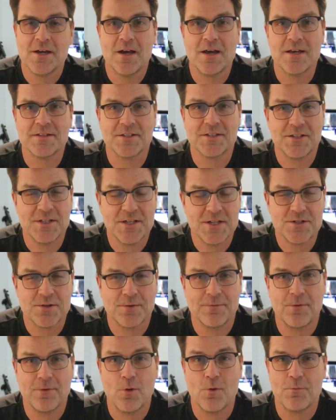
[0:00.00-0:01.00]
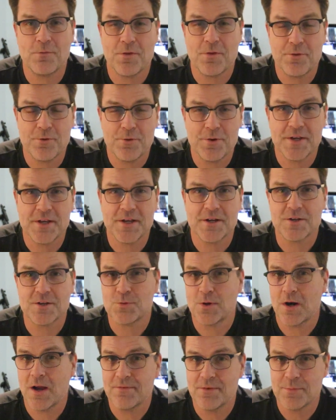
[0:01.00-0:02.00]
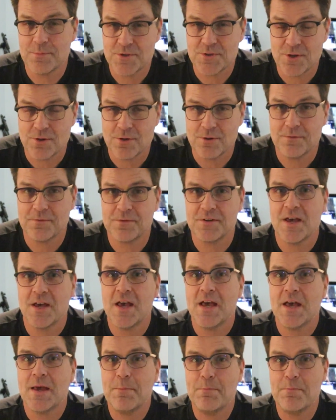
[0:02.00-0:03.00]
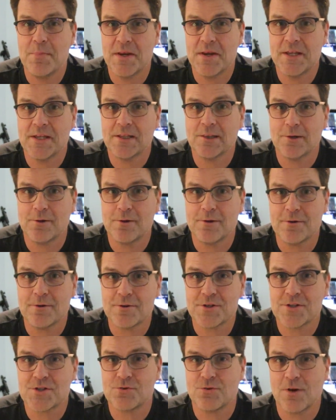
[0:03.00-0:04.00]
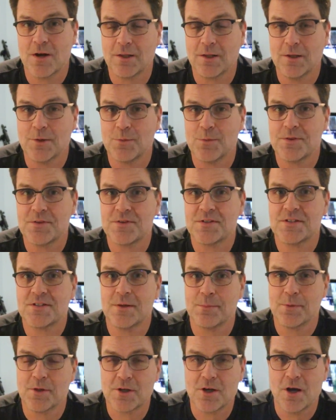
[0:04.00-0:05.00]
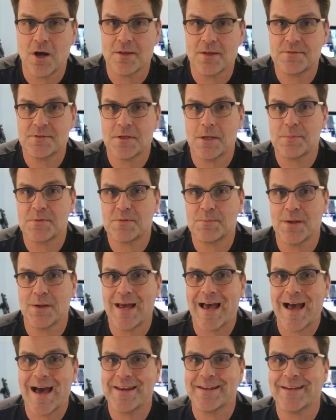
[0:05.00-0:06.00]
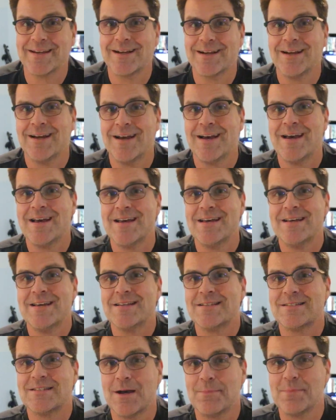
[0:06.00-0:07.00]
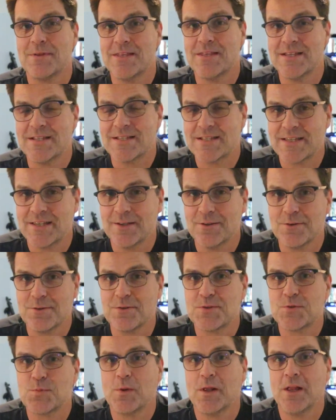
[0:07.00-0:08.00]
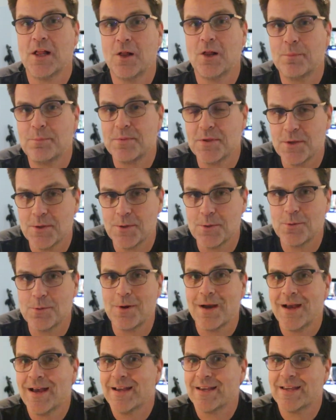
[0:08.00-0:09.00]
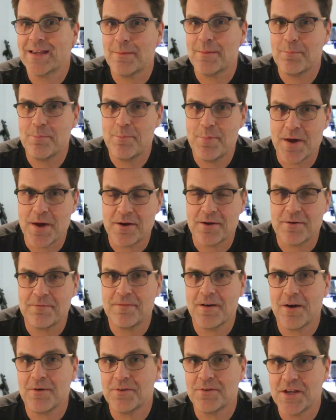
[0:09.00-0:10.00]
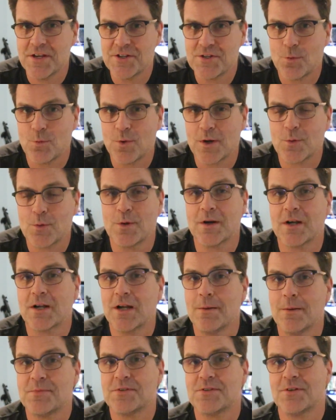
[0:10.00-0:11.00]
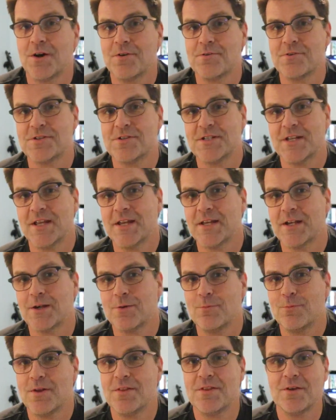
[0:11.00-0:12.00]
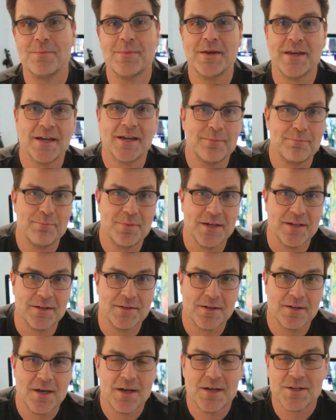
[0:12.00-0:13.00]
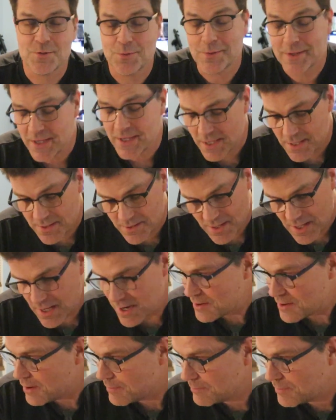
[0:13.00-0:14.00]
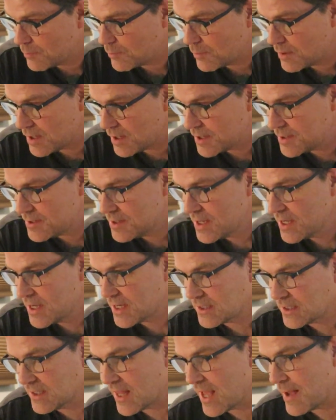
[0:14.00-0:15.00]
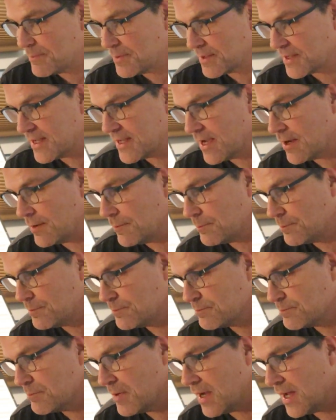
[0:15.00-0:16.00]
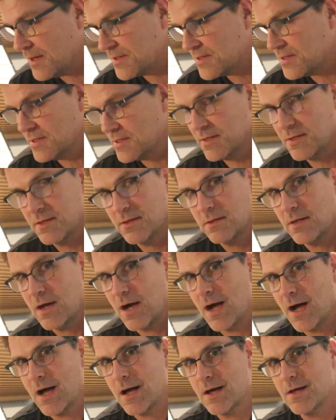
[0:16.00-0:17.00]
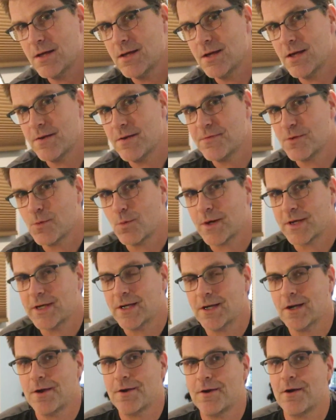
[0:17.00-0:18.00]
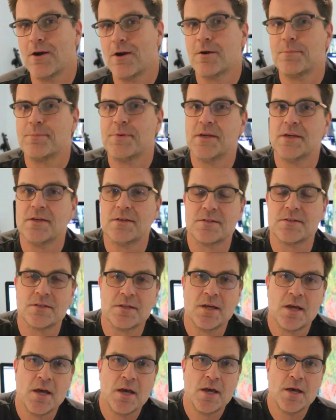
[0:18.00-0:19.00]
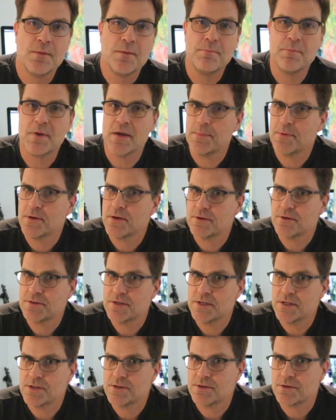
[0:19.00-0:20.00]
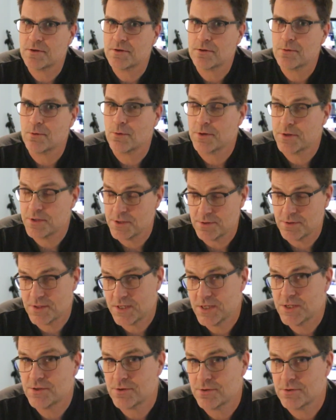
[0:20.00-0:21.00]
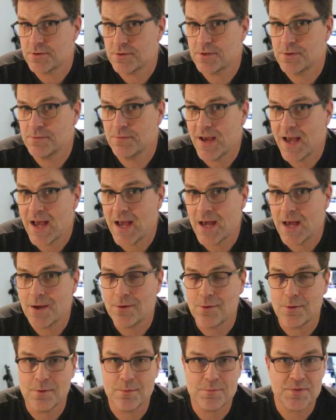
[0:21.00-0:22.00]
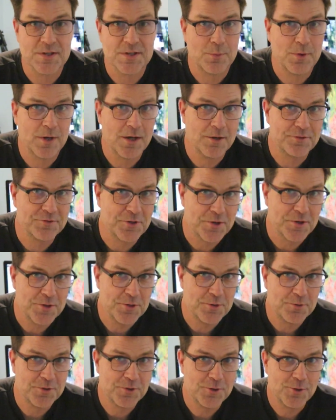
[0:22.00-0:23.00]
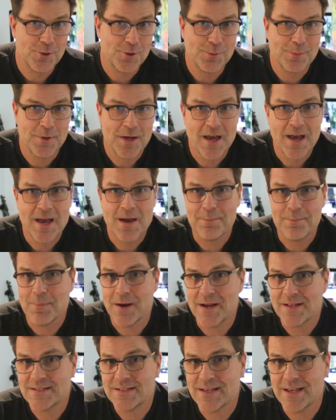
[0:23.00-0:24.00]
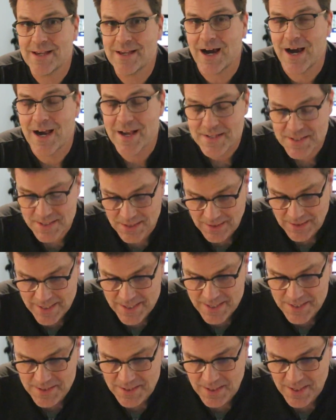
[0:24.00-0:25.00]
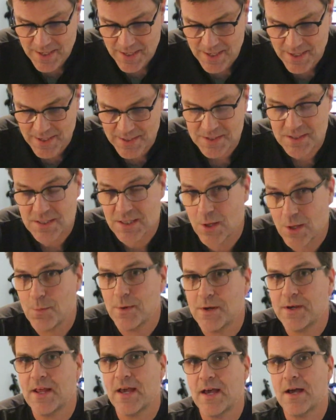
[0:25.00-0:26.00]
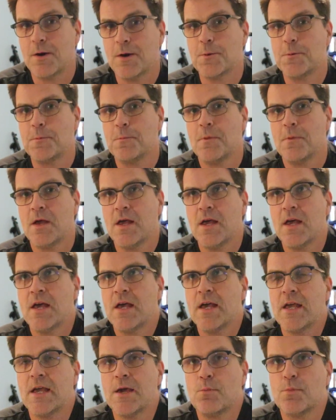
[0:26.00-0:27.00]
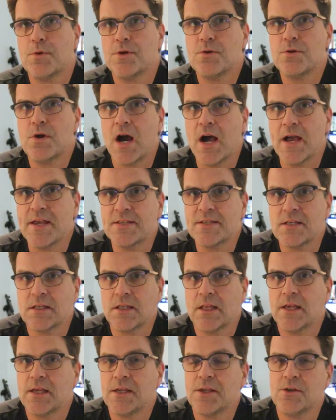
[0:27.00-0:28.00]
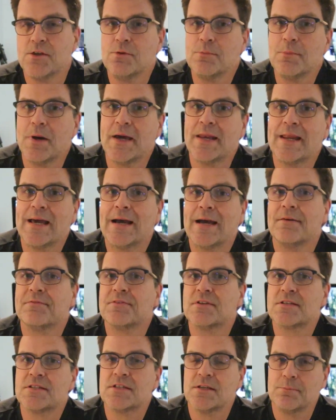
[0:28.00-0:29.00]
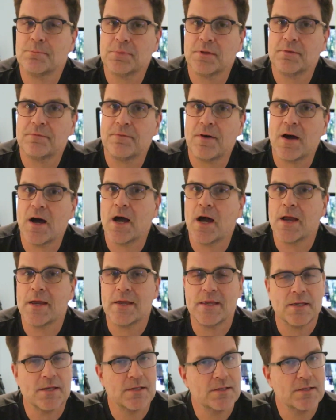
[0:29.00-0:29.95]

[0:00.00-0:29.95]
as a teacher for over 30 years, where I've observed many learners struggling with similar concepts, but adding some of these skills will help you get better foundation work when it comes to understanding rhythm and beat. So again, number one, clap and count. But if you're working on a hard piece, maybe your teacher or your teachers you've had or someone else on YouTube might say isolate and slow it down. And when you isolate, you might have to simplify,